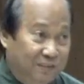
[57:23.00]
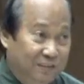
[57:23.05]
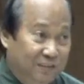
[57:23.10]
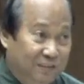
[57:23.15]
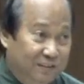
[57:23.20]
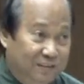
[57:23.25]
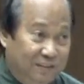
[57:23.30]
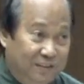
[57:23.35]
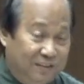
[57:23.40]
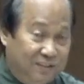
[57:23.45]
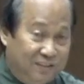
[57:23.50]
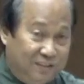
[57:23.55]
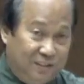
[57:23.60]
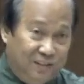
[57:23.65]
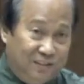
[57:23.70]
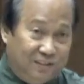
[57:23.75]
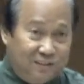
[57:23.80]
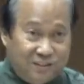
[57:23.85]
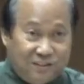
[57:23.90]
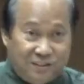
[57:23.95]
This
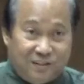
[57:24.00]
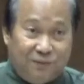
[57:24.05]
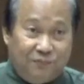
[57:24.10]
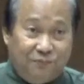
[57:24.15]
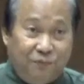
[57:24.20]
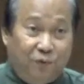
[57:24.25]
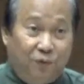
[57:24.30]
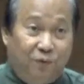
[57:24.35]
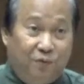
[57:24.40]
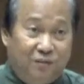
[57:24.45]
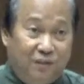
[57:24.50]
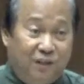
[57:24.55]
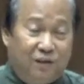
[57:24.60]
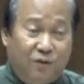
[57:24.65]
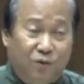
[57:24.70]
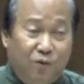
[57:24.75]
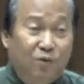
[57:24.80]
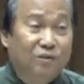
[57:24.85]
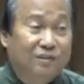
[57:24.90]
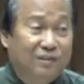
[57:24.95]
is the
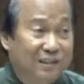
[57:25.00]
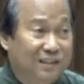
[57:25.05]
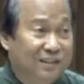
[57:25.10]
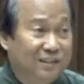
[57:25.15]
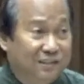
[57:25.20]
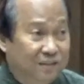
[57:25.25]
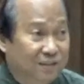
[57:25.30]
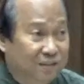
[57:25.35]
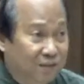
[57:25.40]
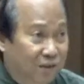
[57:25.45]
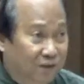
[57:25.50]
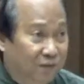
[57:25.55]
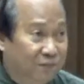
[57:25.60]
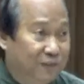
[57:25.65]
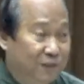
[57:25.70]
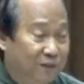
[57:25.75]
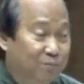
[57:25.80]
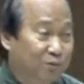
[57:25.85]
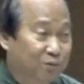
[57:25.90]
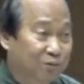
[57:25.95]
wrong reading of
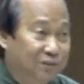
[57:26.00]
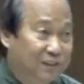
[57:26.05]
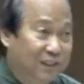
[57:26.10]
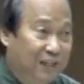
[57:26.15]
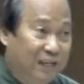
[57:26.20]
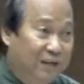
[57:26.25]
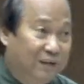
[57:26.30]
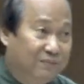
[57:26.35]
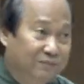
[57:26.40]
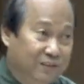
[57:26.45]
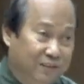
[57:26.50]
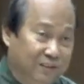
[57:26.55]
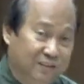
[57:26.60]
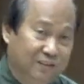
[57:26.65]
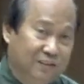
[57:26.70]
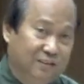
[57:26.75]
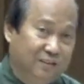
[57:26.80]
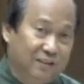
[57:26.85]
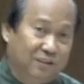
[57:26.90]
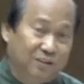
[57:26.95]
Hebrews
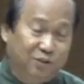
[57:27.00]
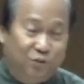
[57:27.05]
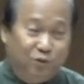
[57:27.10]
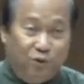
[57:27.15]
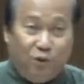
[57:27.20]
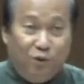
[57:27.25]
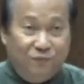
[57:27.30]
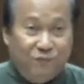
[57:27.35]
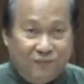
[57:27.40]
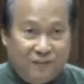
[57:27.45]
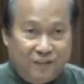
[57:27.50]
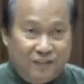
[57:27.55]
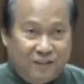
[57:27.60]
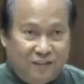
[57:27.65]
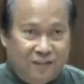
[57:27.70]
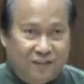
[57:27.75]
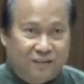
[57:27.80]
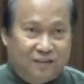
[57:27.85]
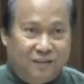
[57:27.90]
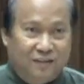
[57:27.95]
11 that you often
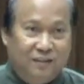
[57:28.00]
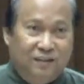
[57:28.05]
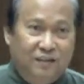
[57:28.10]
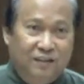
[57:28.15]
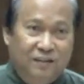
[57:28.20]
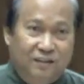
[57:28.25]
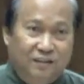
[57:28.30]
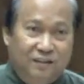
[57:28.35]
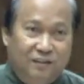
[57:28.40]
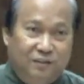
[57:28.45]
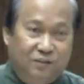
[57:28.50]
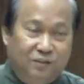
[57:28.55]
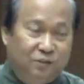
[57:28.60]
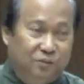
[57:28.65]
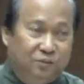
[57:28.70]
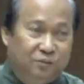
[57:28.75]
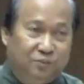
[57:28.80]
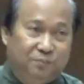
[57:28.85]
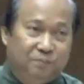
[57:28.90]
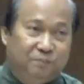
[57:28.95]
hear. You
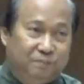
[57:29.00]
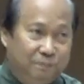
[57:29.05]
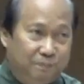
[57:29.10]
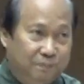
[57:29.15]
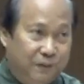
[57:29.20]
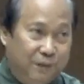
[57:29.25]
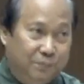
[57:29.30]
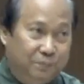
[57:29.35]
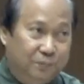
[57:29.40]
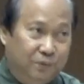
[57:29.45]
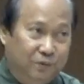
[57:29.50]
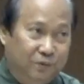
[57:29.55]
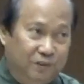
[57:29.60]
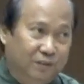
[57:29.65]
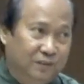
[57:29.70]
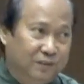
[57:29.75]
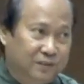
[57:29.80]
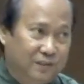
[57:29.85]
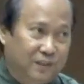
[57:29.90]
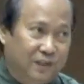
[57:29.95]
know,
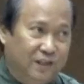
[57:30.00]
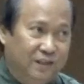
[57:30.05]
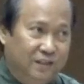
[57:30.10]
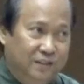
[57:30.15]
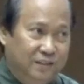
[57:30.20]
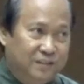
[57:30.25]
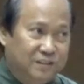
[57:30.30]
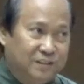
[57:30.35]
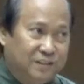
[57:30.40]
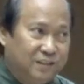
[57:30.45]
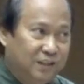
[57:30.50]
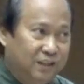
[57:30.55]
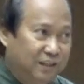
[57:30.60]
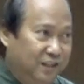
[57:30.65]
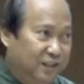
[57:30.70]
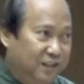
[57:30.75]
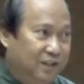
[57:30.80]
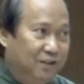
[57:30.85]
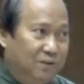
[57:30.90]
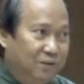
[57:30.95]
people say these are the
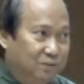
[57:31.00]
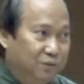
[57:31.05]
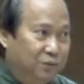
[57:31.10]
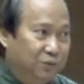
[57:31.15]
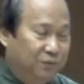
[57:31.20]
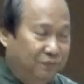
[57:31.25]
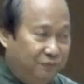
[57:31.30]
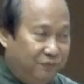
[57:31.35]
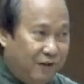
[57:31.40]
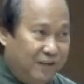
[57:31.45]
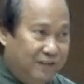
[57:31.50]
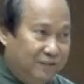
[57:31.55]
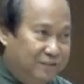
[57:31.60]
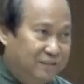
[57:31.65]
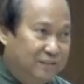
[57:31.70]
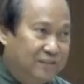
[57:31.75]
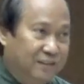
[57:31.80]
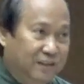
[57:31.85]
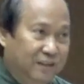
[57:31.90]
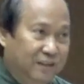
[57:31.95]
heroes of
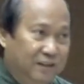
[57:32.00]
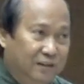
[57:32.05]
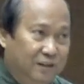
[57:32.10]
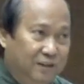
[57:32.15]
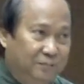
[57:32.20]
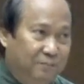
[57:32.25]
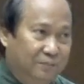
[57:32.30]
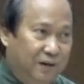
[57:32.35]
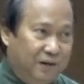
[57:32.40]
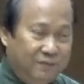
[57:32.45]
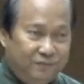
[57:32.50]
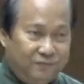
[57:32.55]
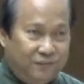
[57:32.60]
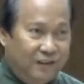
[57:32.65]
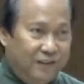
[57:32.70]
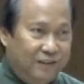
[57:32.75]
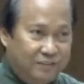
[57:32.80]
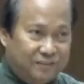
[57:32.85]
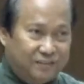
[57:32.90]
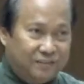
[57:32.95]
faith. By
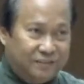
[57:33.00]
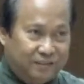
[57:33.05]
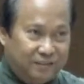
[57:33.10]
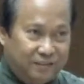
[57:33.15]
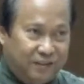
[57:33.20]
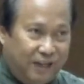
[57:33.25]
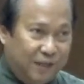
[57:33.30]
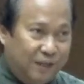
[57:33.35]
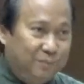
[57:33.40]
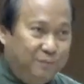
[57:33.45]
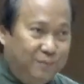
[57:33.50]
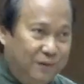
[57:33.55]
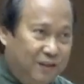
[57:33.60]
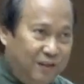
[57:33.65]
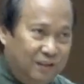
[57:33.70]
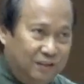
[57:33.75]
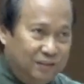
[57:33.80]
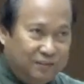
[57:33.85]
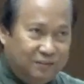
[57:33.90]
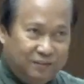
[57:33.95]
faith,
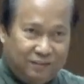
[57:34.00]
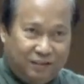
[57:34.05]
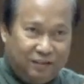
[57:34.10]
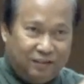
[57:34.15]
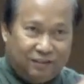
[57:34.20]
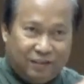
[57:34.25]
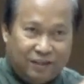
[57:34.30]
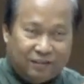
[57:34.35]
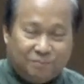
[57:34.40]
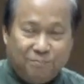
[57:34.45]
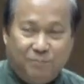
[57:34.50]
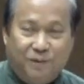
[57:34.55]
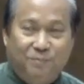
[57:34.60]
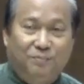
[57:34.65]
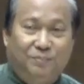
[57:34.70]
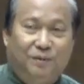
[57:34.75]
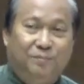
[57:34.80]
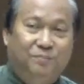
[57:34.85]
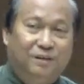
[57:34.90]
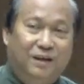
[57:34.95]
Abel did that, blah,
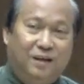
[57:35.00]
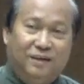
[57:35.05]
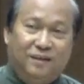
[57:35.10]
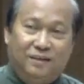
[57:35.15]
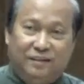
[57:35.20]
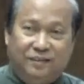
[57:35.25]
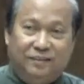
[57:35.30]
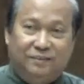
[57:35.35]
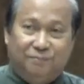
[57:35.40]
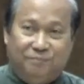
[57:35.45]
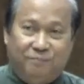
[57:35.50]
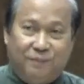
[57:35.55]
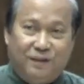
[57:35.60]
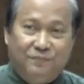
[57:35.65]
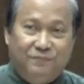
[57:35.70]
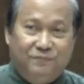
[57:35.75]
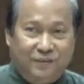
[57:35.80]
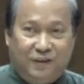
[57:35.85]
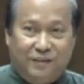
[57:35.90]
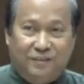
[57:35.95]
blah, blah, and by
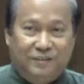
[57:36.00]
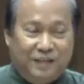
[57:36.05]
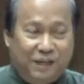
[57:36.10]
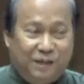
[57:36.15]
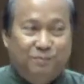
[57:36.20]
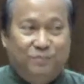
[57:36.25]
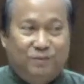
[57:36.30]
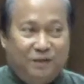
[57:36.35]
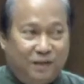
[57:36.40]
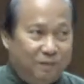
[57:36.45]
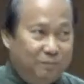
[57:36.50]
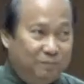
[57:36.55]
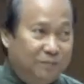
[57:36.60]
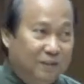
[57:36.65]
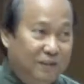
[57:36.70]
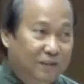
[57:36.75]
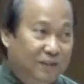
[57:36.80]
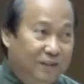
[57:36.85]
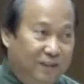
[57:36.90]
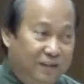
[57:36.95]
faith, Abraham.
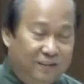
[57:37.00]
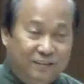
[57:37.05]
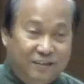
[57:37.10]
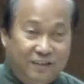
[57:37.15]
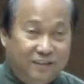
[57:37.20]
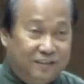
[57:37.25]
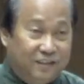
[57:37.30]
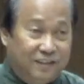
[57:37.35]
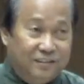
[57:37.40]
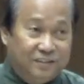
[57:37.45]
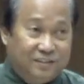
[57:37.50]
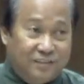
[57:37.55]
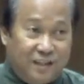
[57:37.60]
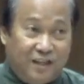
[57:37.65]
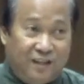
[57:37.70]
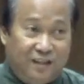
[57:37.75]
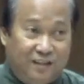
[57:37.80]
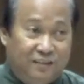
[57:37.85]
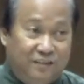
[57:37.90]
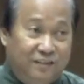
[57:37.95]
And then they
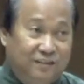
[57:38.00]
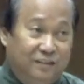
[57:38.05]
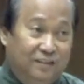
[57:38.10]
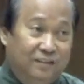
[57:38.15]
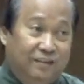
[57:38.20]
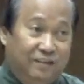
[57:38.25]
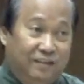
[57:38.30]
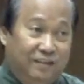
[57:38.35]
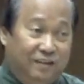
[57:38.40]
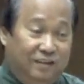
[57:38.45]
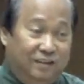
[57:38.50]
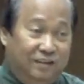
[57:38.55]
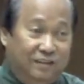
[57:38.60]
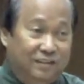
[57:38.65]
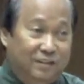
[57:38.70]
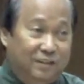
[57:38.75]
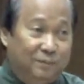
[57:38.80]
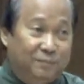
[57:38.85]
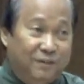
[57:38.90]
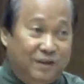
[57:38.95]
say
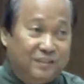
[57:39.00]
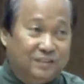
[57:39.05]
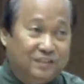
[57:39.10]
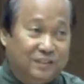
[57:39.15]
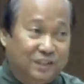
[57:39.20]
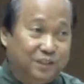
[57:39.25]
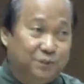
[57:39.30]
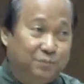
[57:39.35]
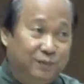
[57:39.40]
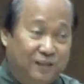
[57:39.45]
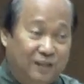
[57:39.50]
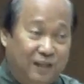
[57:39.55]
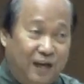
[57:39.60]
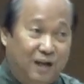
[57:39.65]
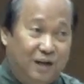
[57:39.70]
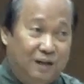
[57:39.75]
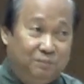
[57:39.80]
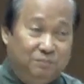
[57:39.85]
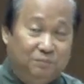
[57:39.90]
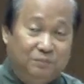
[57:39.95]
the message
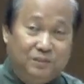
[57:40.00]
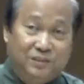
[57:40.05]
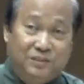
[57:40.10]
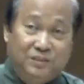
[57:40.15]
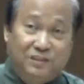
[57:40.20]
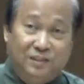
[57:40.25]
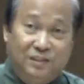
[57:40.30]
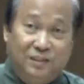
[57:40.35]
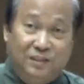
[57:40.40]
becomes